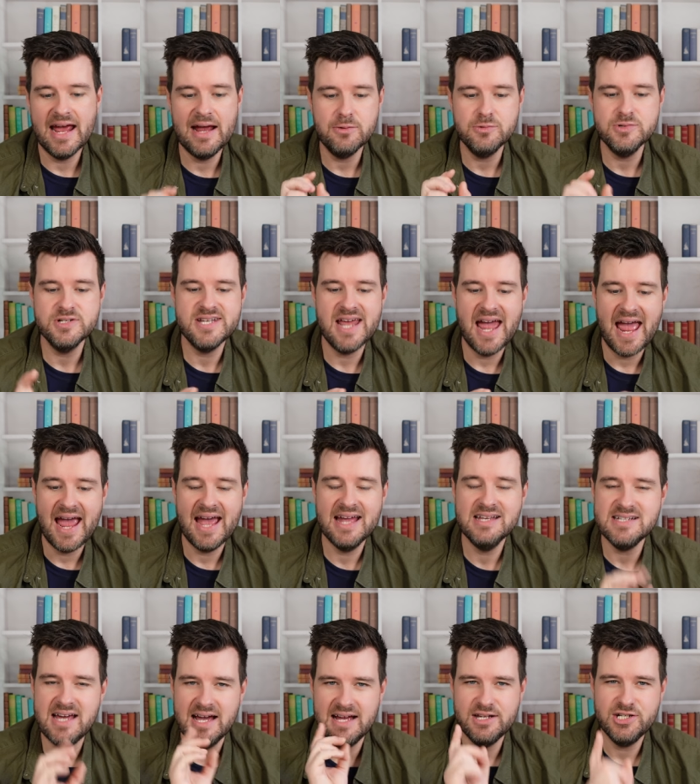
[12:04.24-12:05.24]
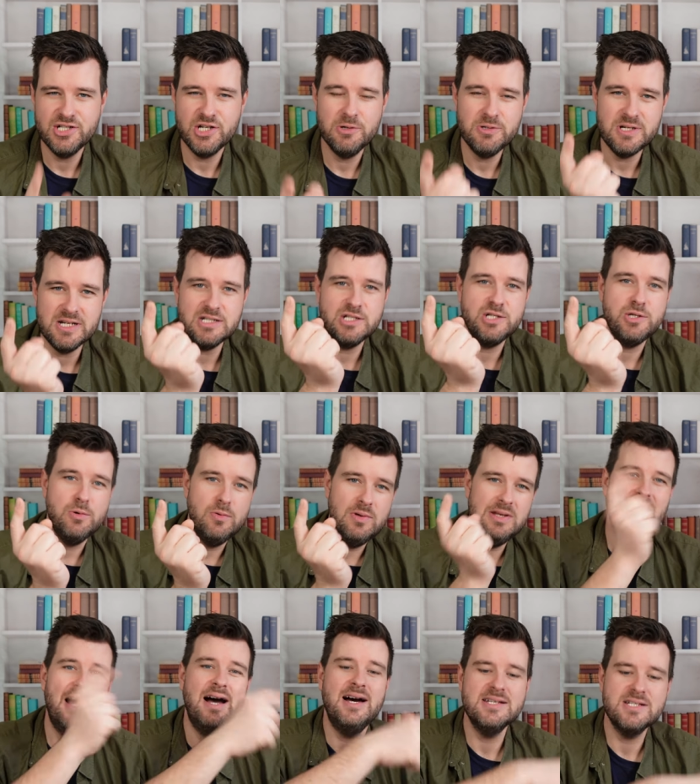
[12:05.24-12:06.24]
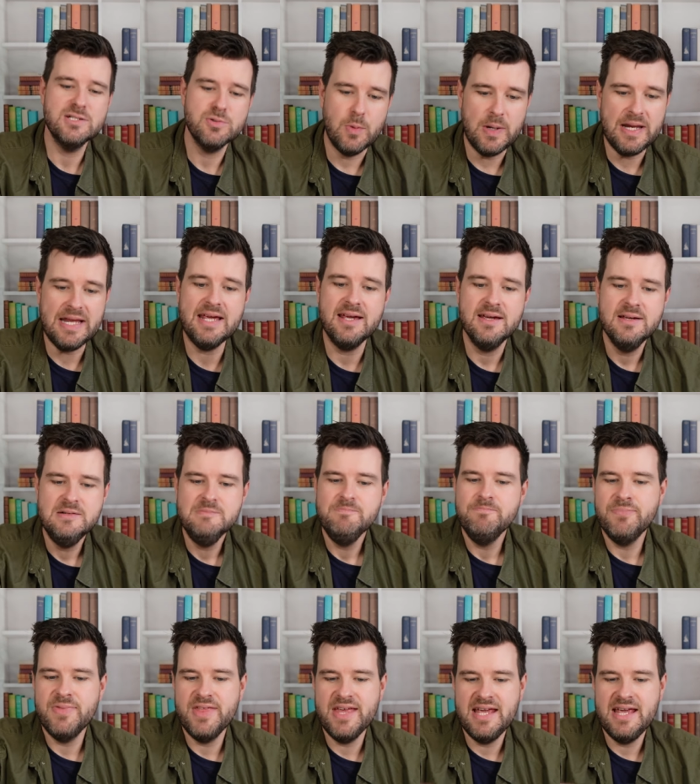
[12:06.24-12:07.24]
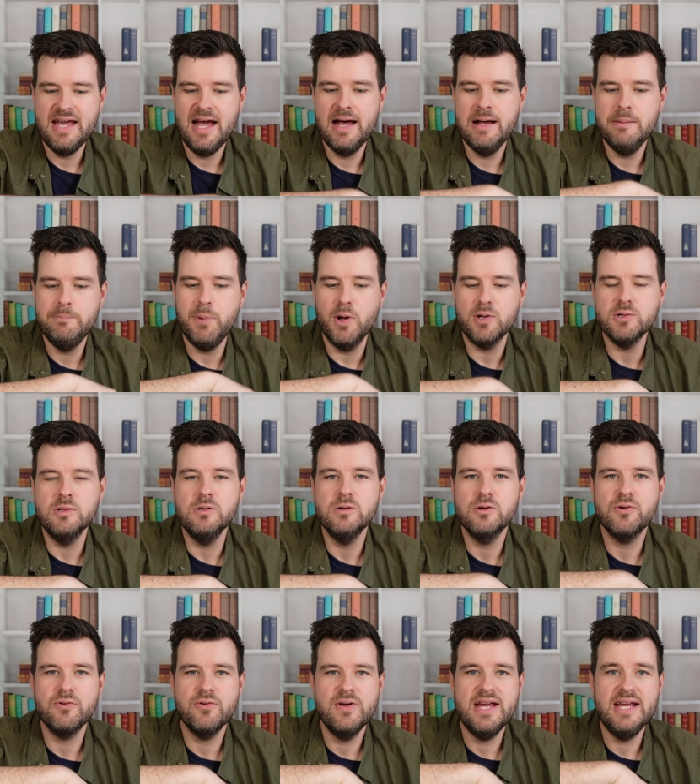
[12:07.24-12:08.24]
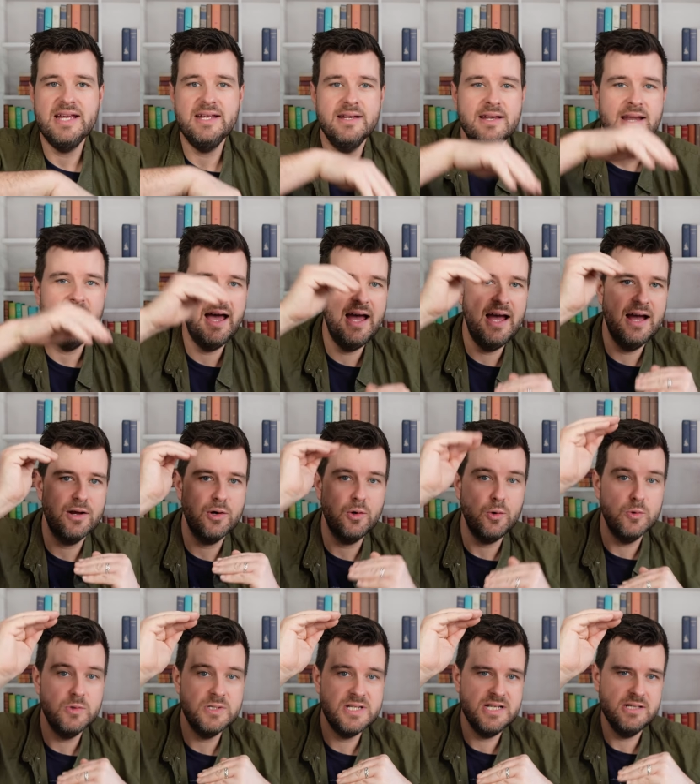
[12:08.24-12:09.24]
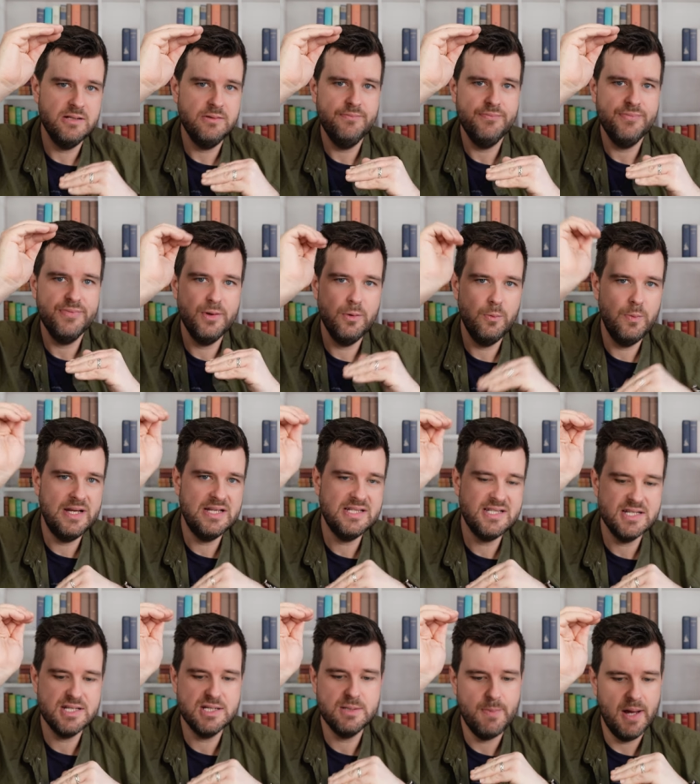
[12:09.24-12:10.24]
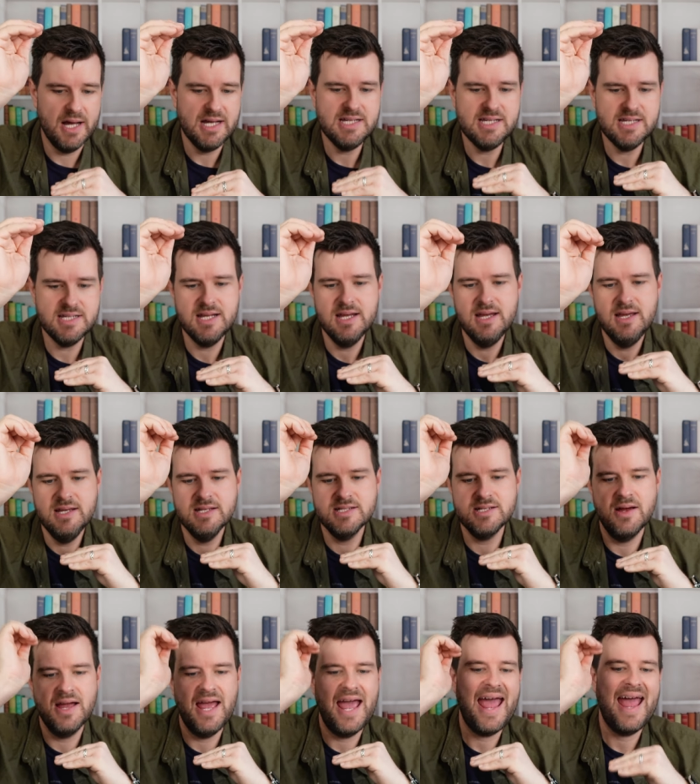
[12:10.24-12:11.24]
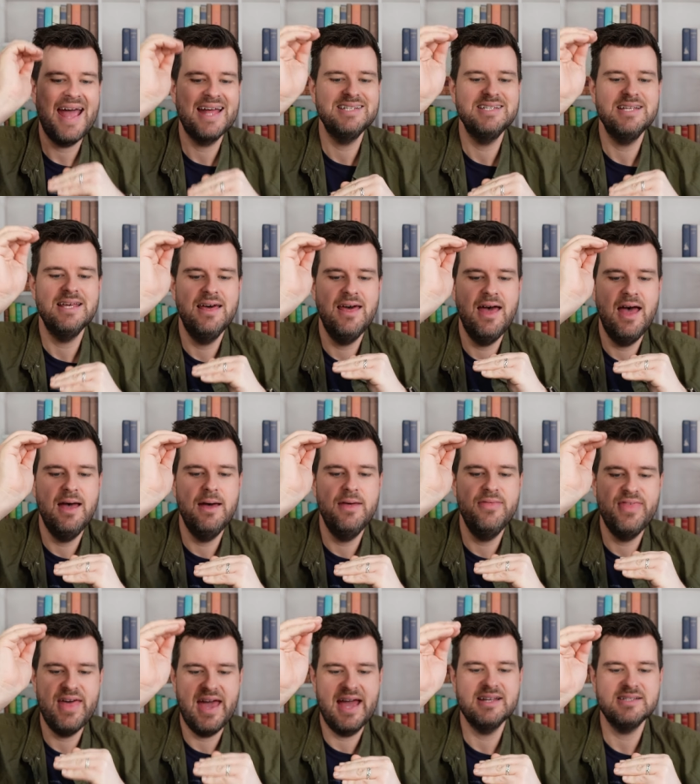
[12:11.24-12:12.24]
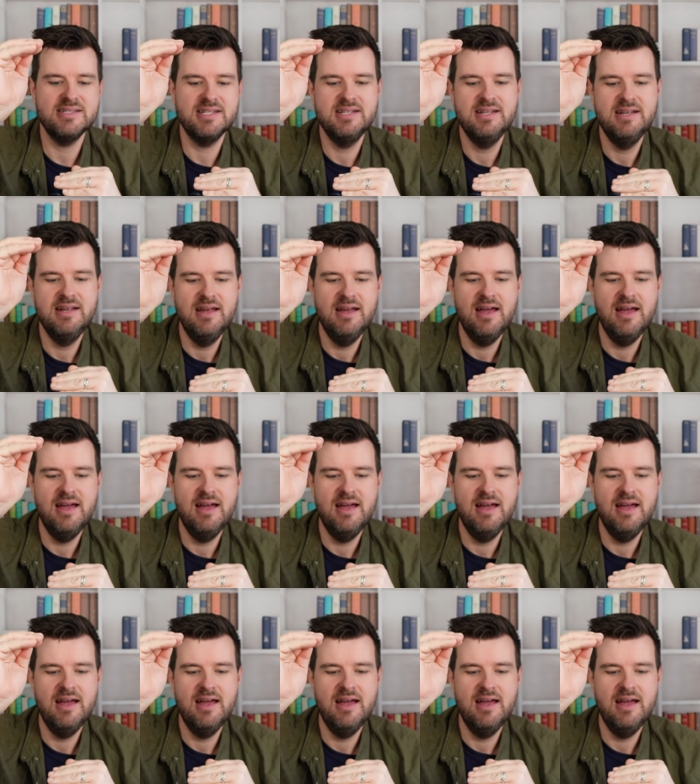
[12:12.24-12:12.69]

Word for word: I also had, I showed it to you last week, the Bottle Green cordial, the winter spice. So I had that